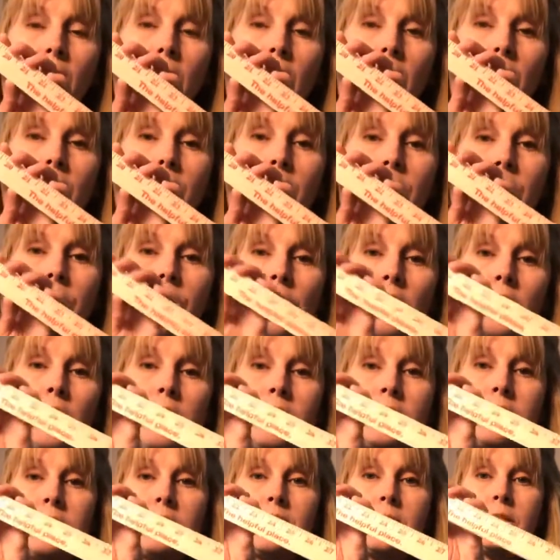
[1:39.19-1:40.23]
A
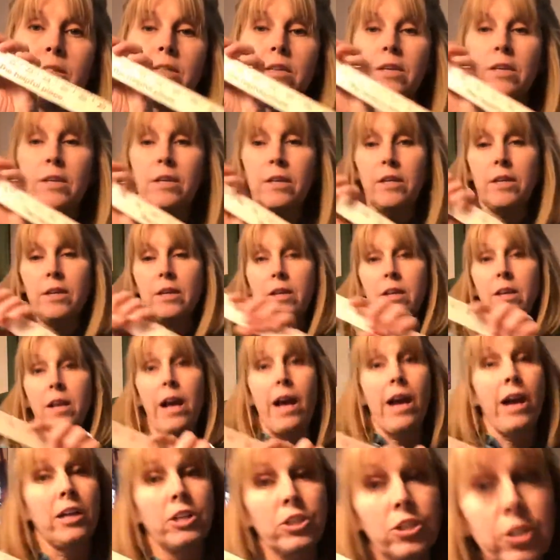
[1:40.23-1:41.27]
yardstick
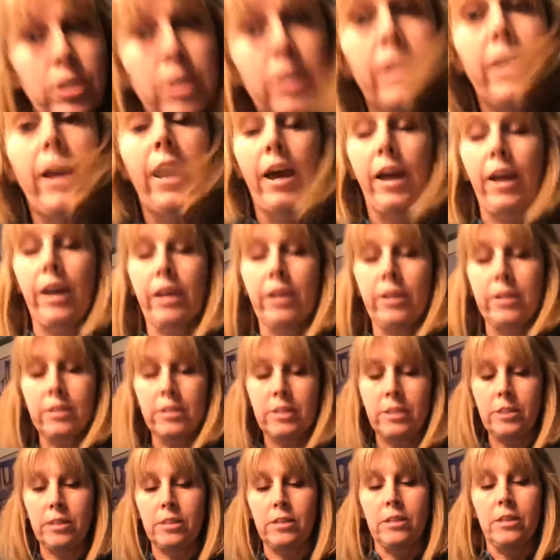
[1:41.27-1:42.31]
actually
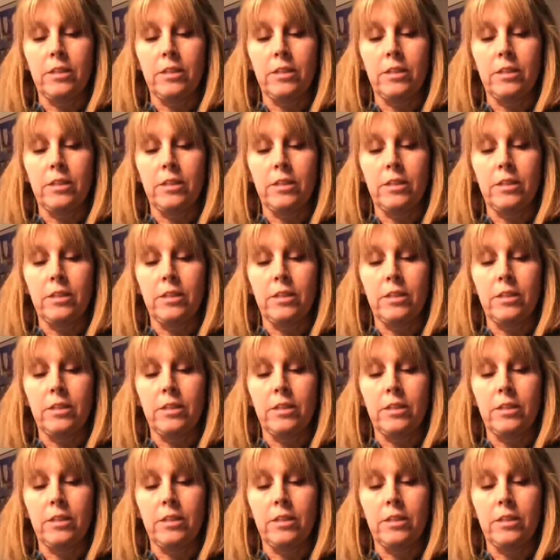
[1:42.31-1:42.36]
has